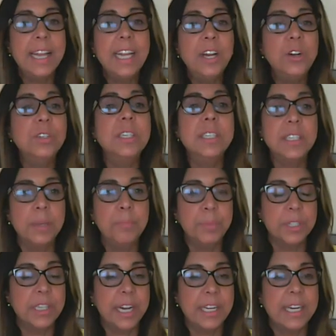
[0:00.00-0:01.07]
And here's a
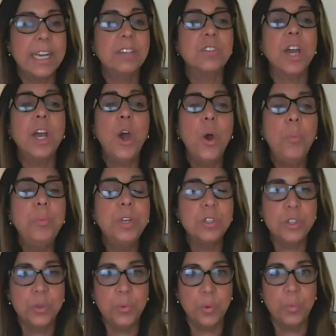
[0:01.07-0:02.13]
simple technique. So I hope
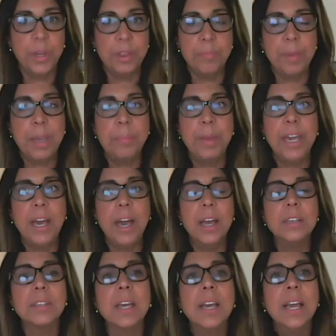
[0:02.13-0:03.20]
you'll do it with me
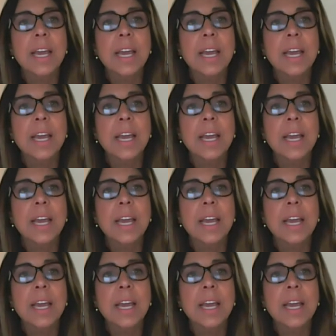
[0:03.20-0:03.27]
because